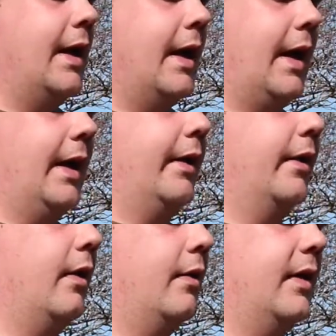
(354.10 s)
and
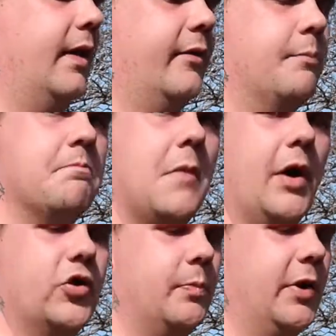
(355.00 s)
it's
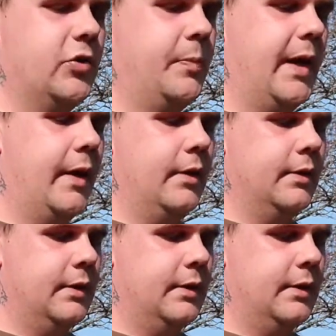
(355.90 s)
much better.